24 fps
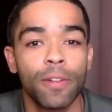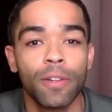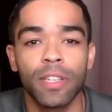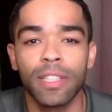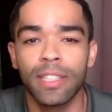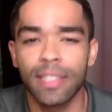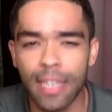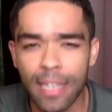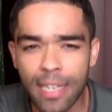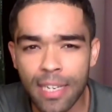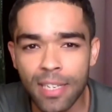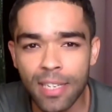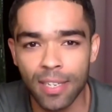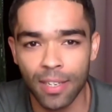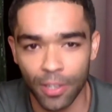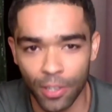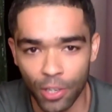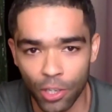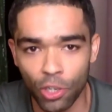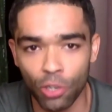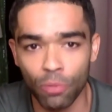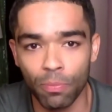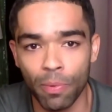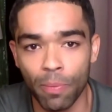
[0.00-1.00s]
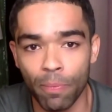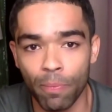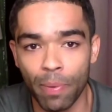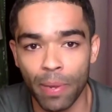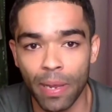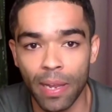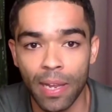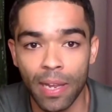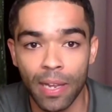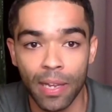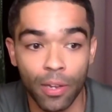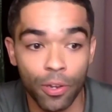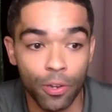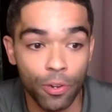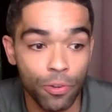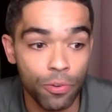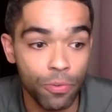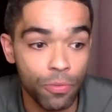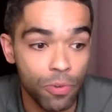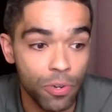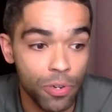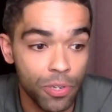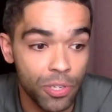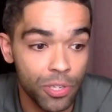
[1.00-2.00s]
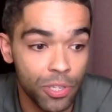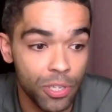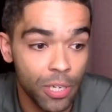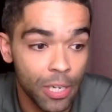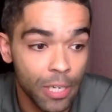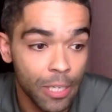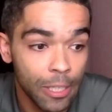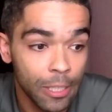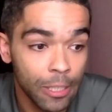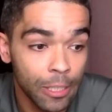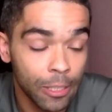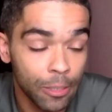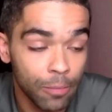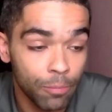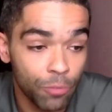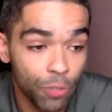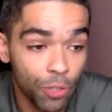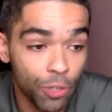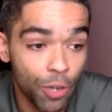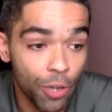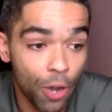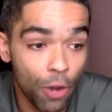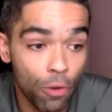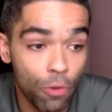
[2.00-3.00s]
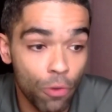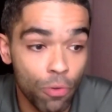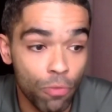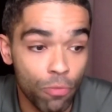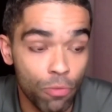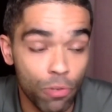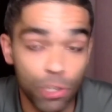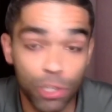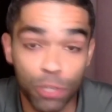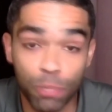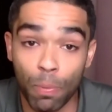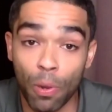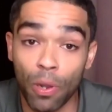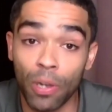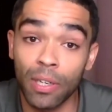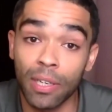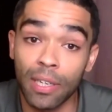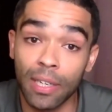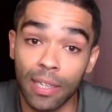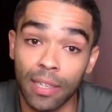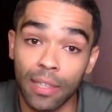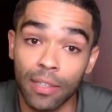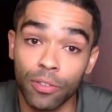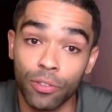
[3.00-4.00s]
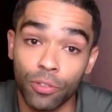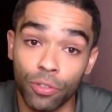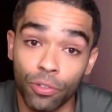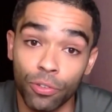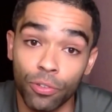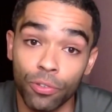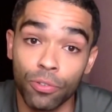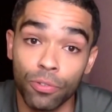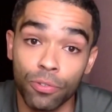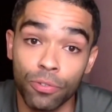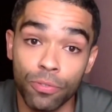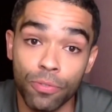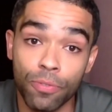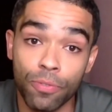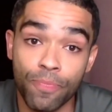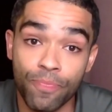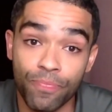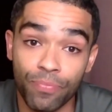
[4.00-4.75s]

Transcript: decent human being who was, you know, responding to